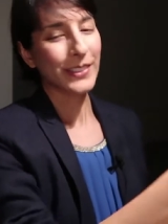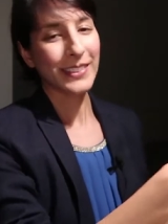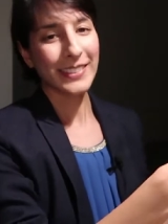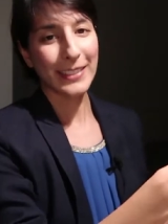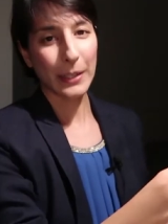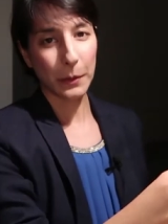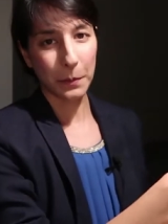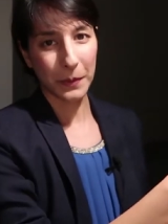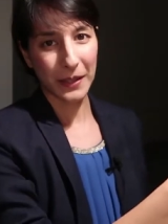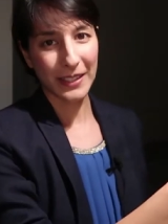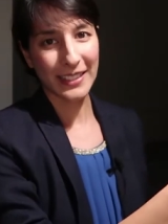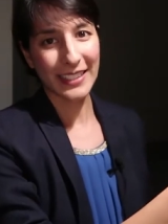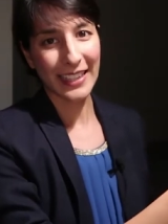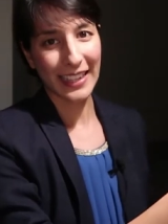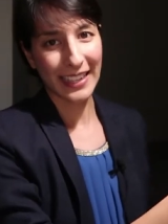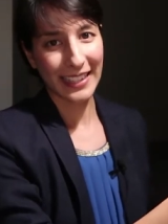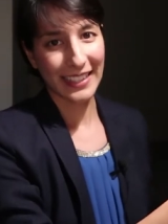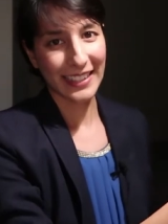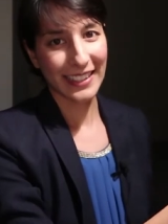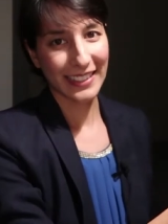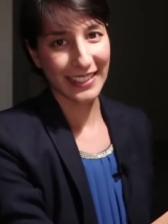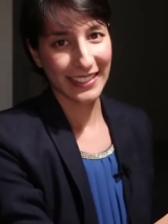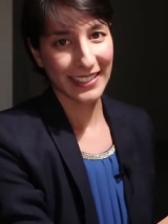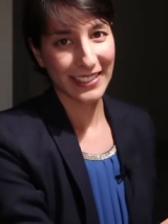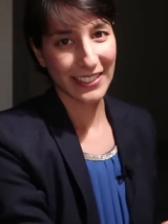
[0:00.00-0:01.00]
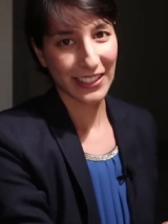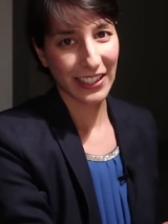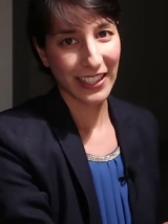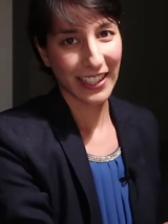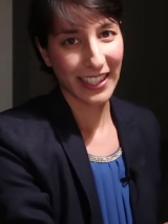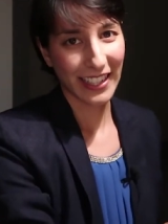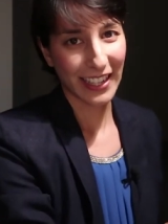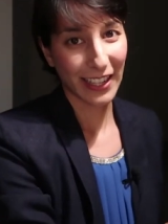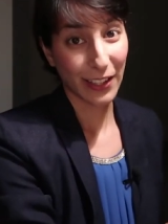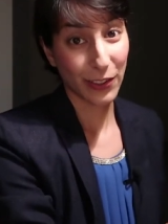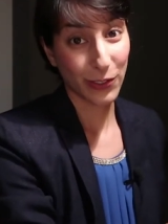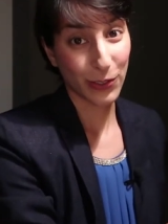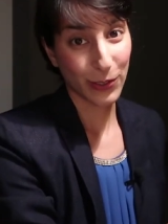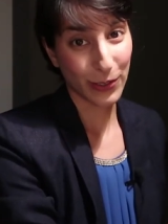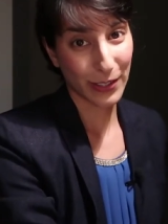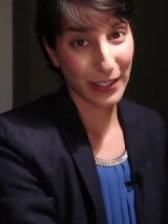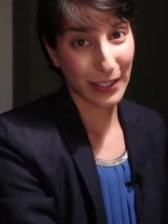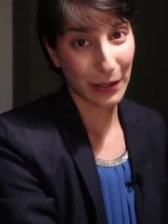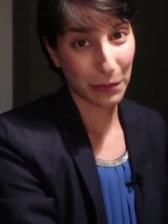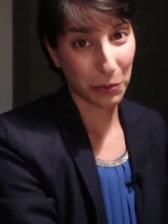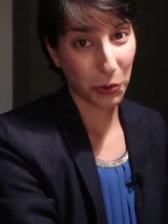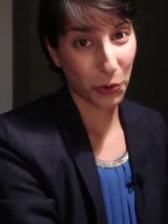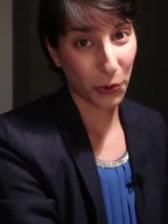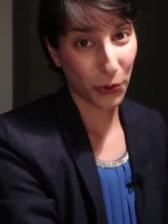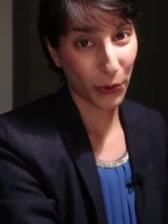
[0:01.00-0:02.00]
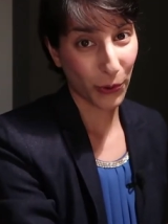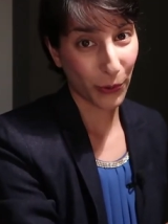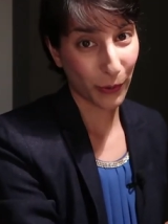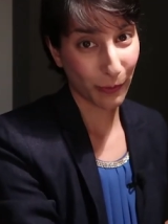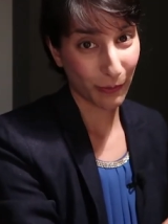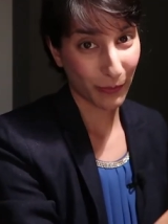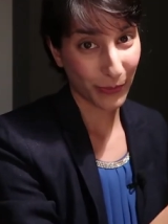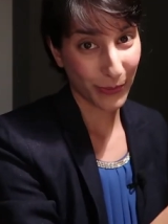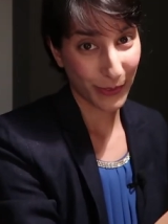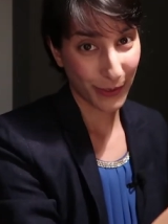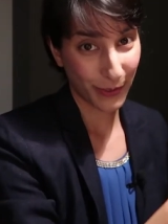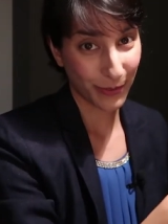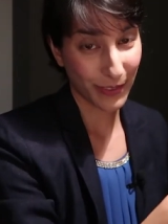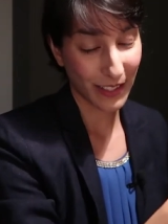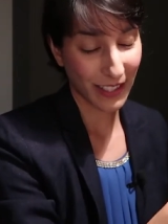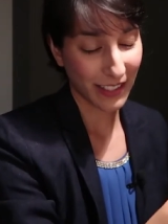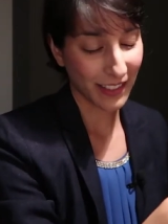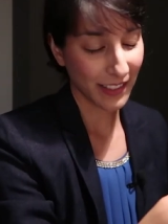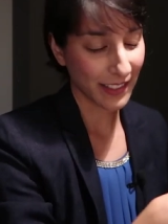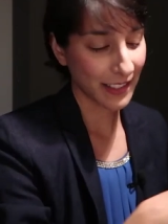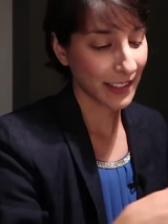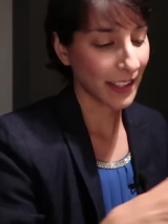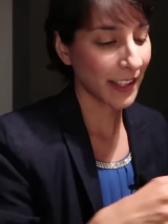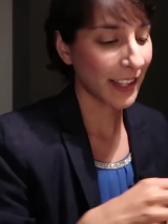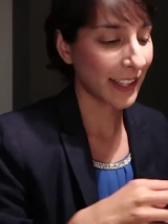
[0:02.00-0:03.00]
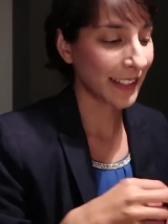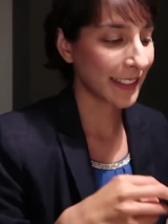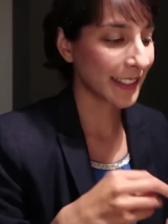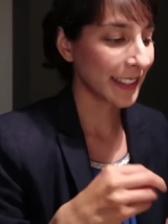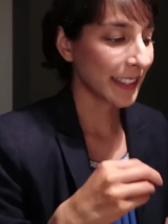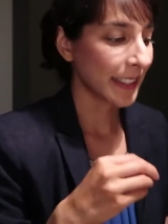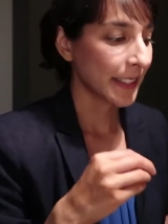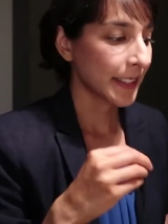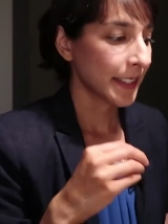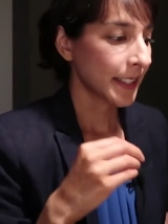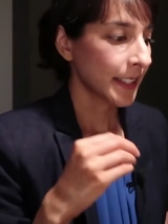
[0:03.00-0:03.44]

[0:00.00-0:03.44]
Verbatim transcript: dip into any other sign and you see more of the other signs,